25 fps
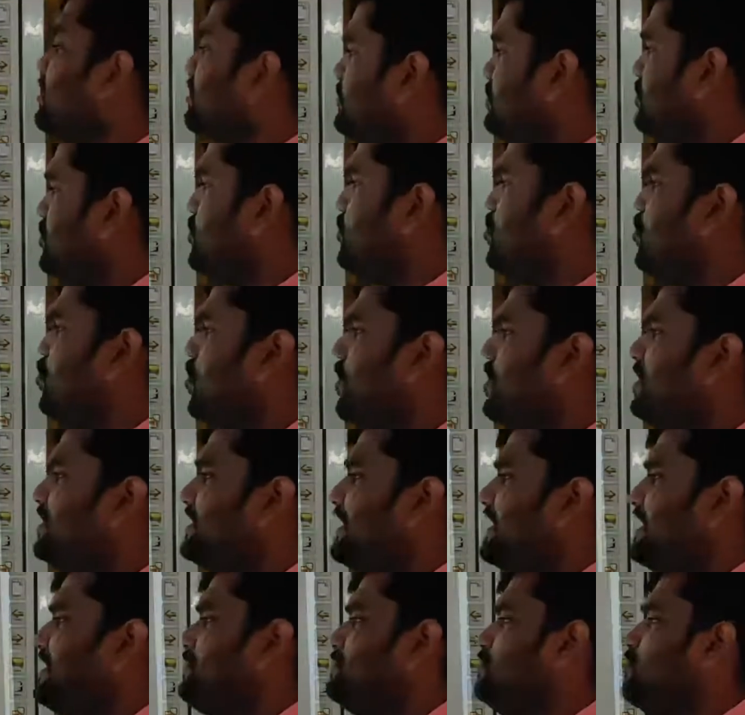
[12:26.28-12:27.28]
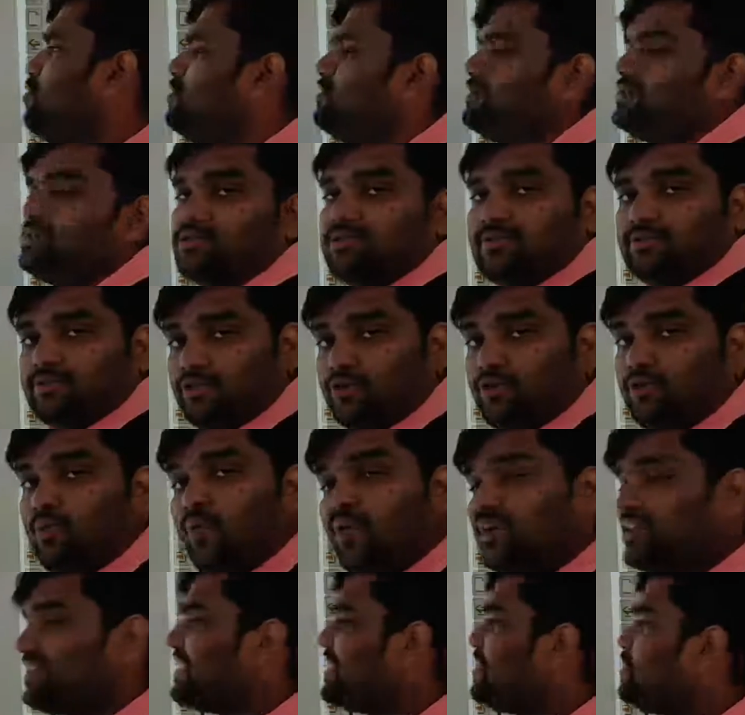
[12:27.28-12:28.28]
Do you want any boots? Do you
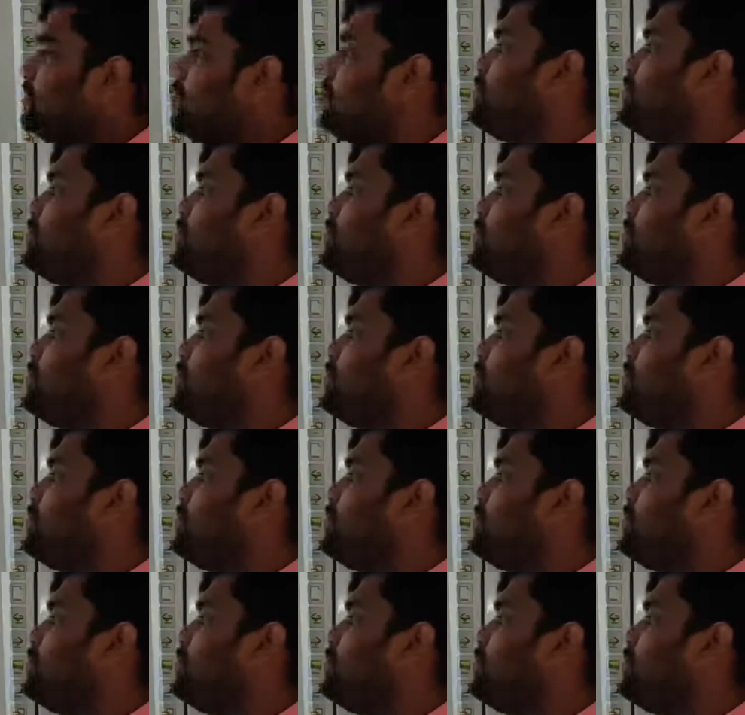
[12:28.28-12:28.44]
want any